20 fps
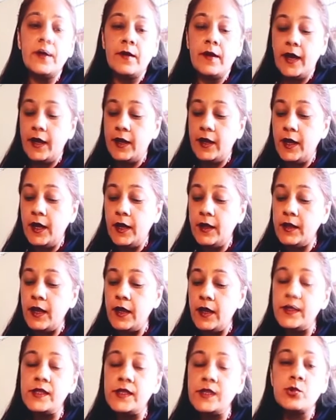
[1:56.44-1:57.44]
in
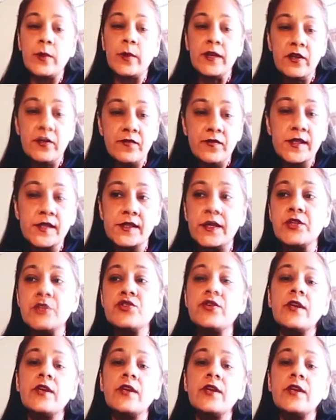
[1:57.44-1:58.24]
this 21st century,